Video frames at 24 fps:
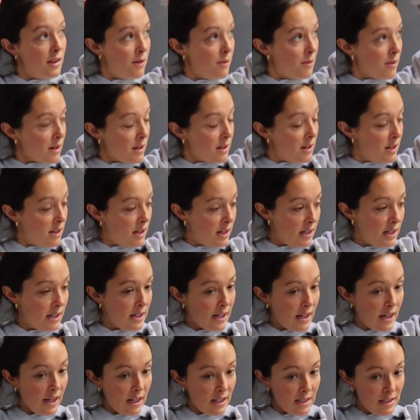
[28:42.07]
then we're gonna need
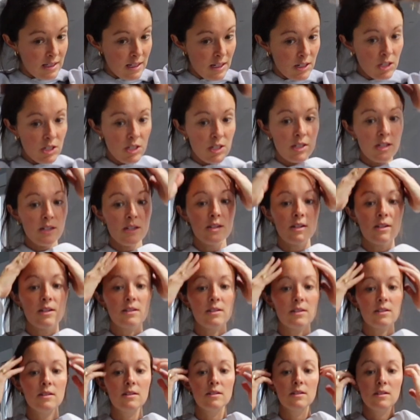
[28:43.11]
to get dinner
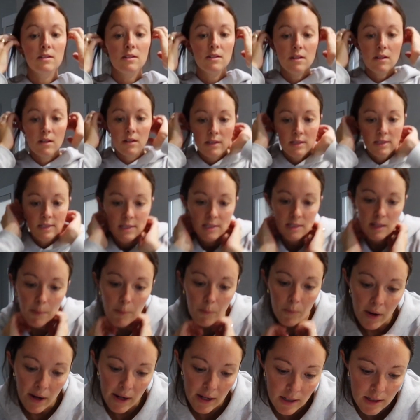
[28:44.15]

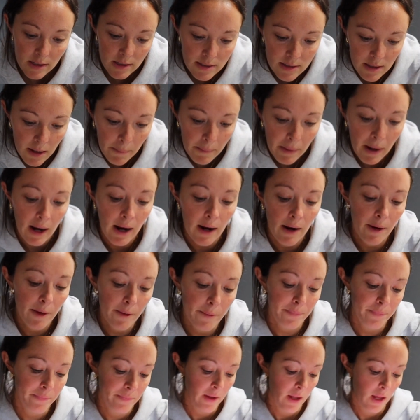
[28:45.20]
somewhere,
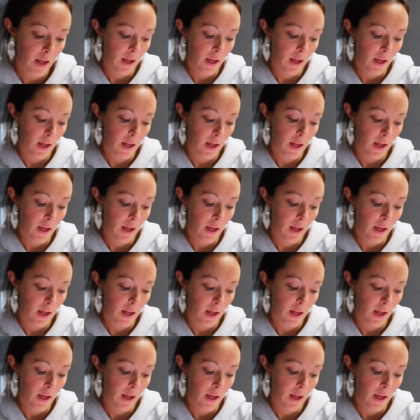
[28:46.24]
somehow.